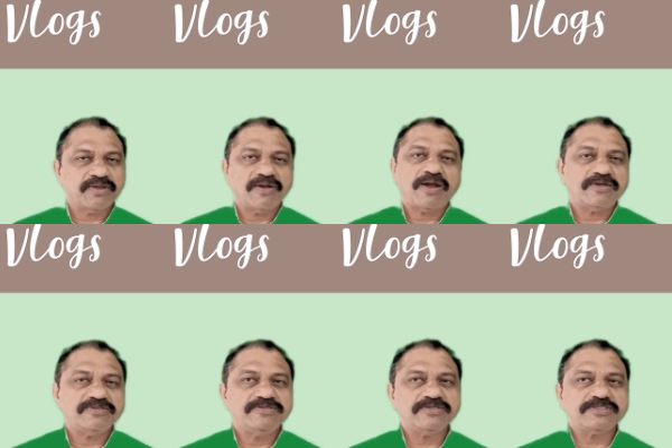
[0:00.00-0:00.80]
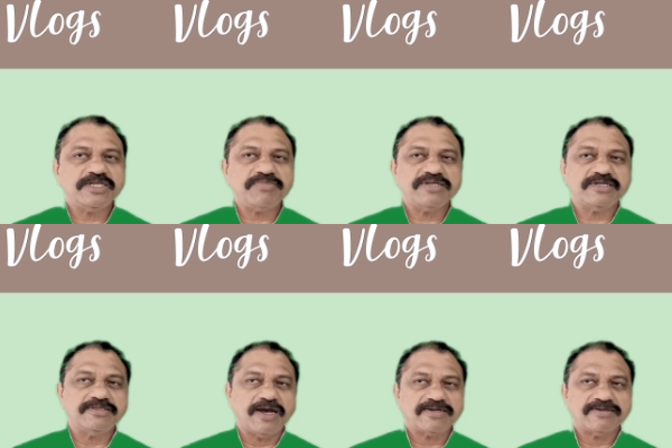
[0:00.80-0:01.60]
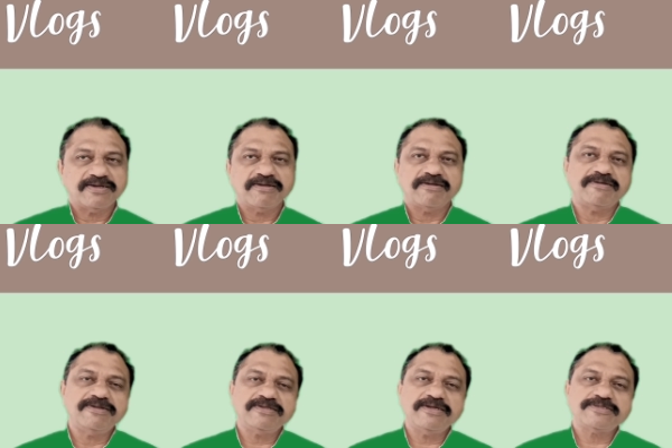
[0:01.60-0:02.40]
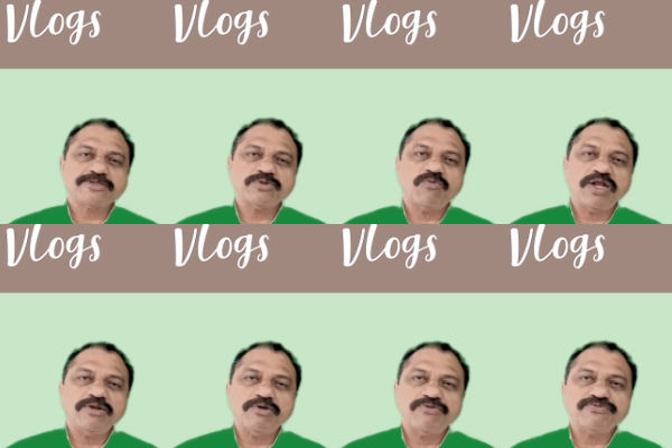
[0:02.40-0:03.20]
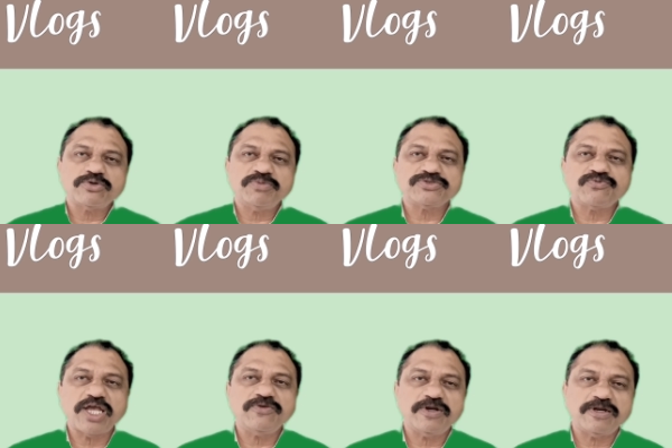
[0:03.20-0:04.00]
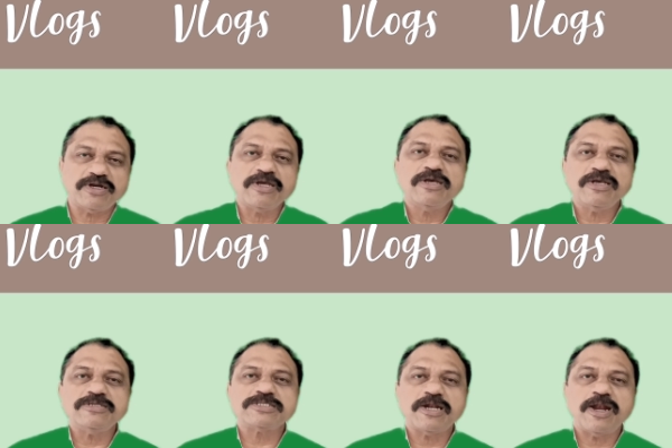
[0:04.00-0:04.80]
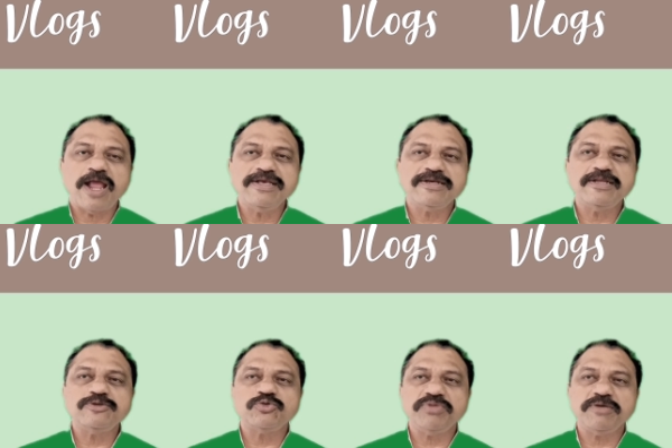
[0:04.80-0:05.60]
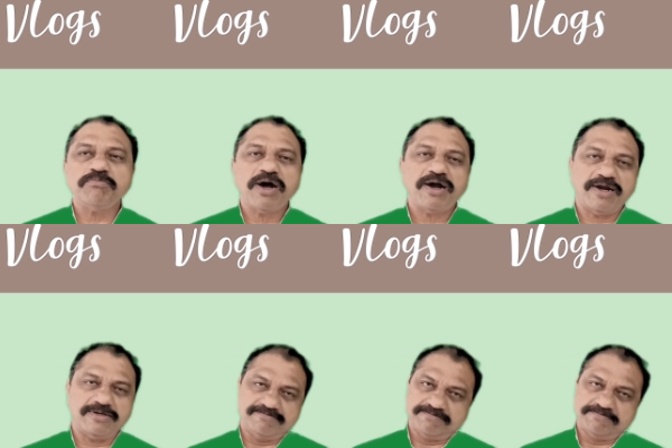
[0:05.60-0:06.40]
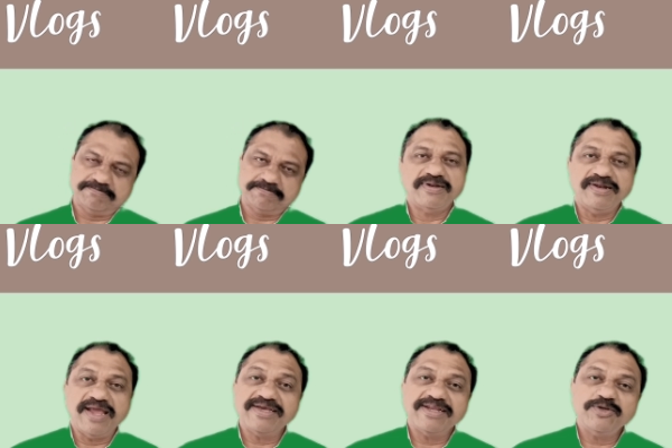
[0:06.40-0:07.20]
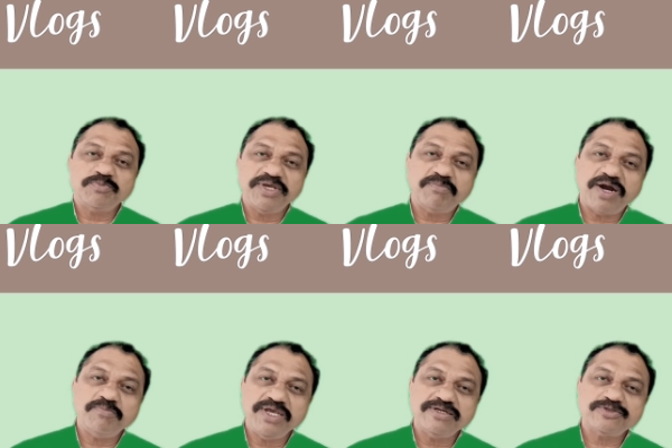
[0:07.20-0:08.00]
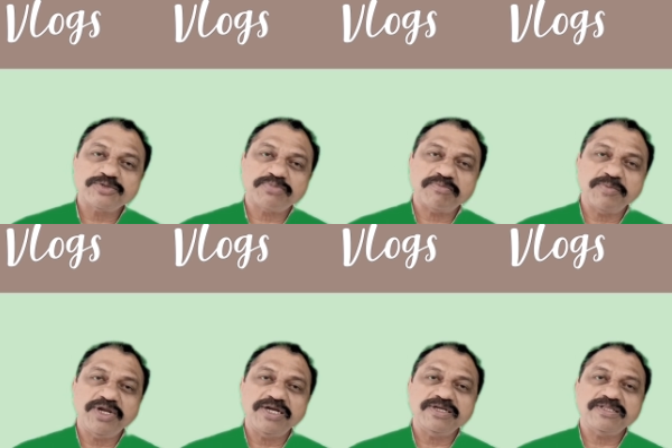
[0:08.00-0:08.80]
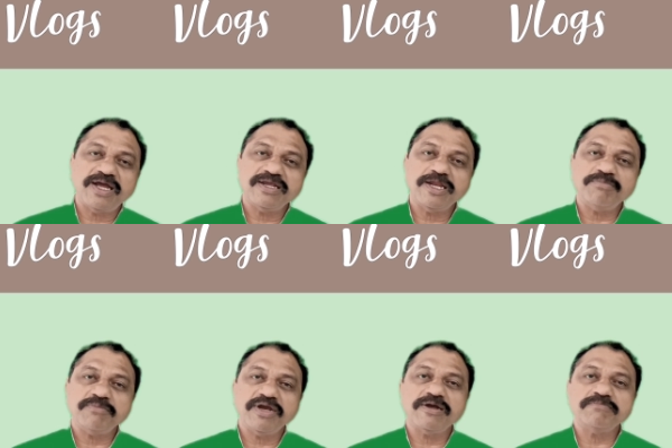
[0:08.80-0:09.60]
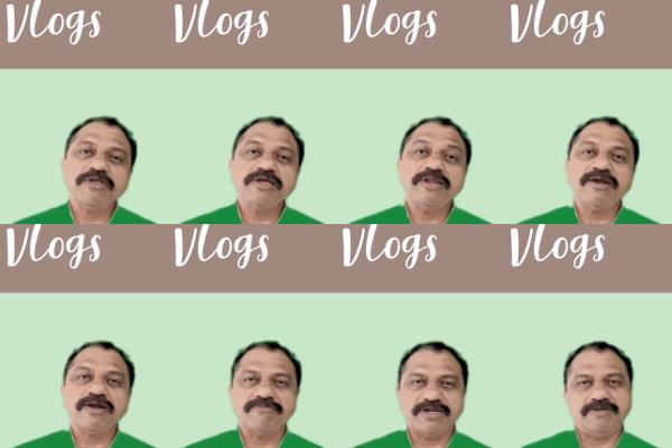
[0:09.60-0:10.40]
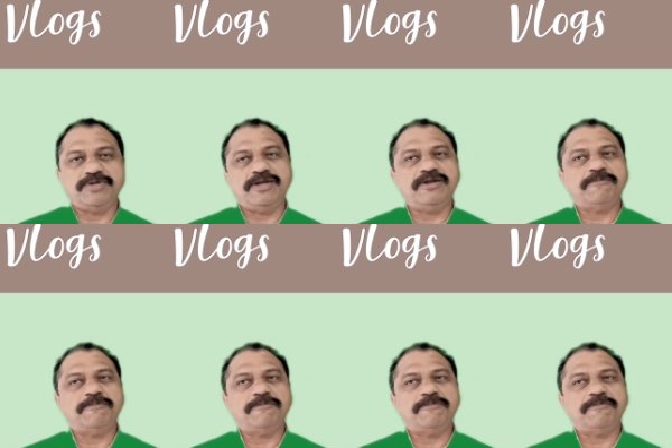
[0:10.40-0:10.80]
and just imagine that debtors to the value of rupees five hundred is likely to be bad. Likely to be bad means probability that it may become irrecoverable.